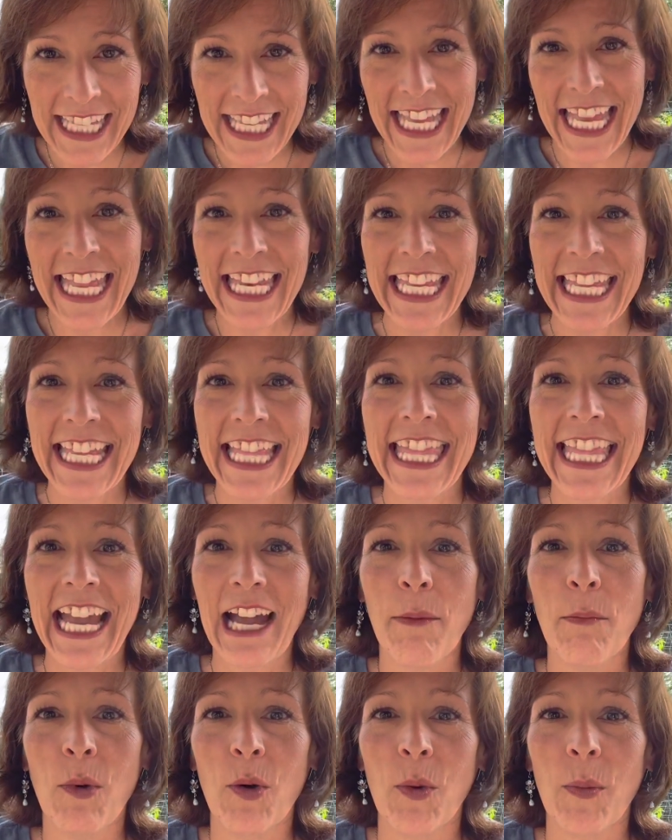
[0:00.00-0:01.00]
And in
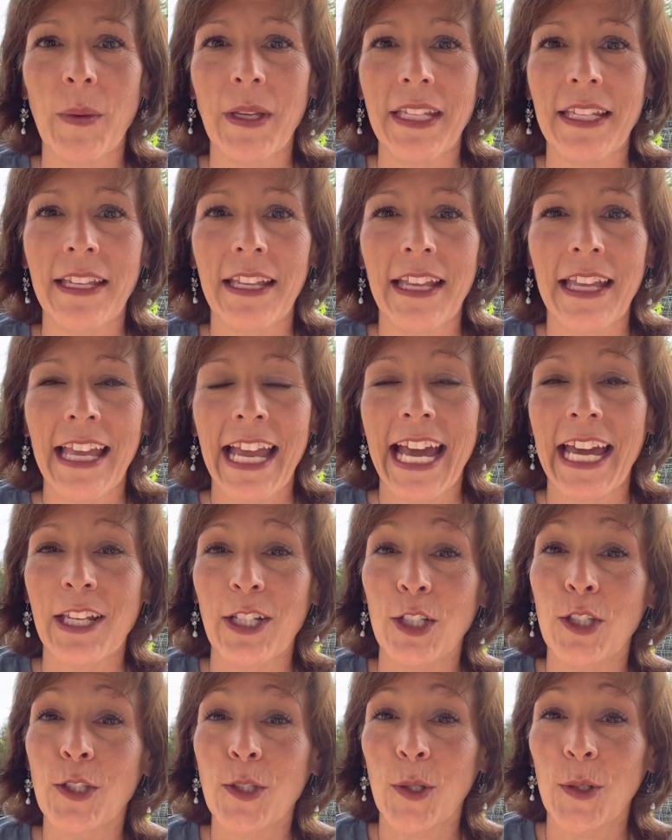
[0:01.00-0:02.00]
that moment, had a
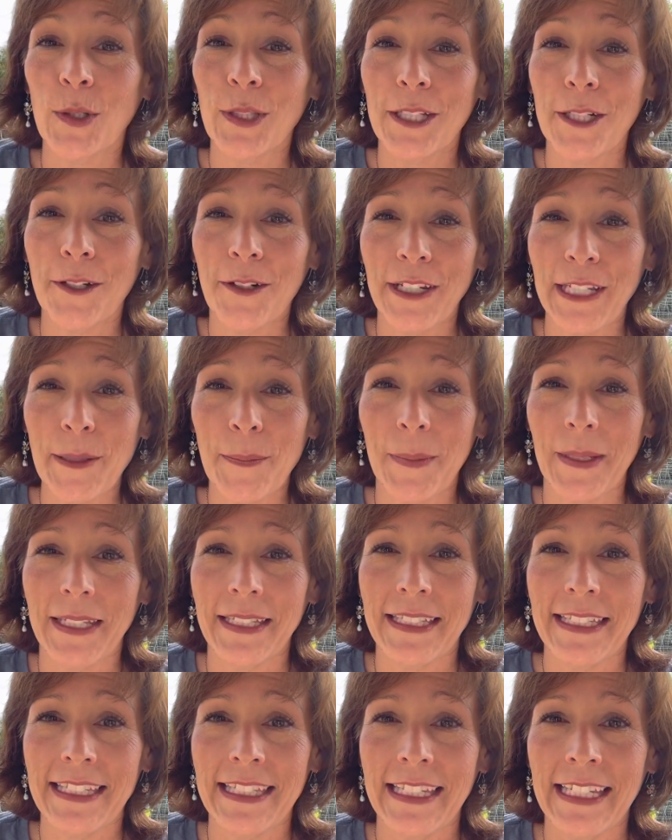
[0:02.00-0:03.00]
soul
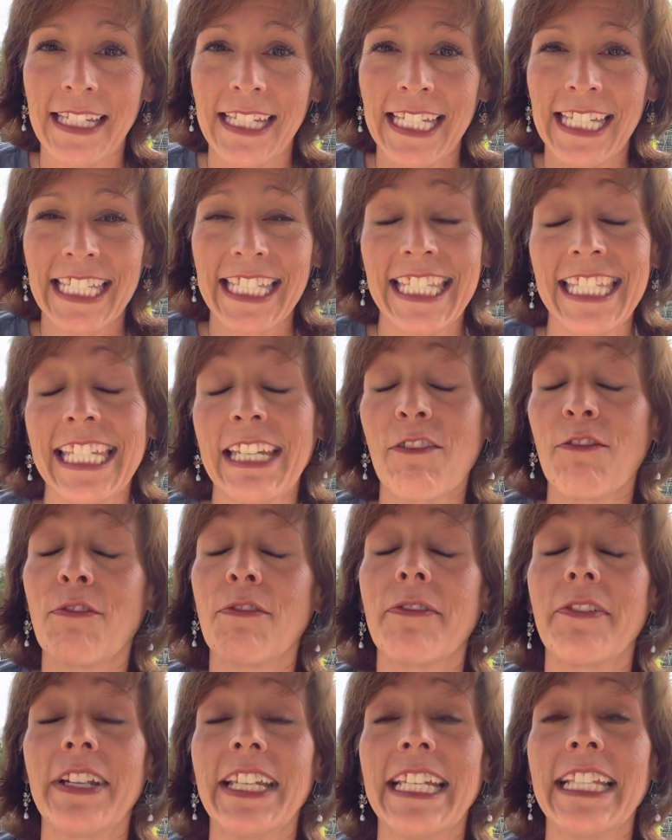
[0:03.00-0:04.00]
agreement to
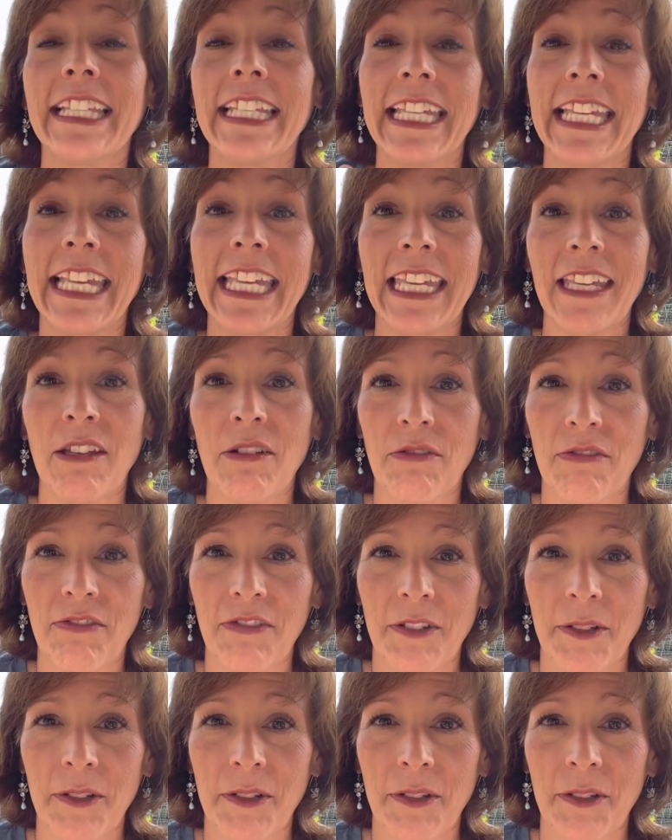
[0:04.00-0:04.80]
freely give.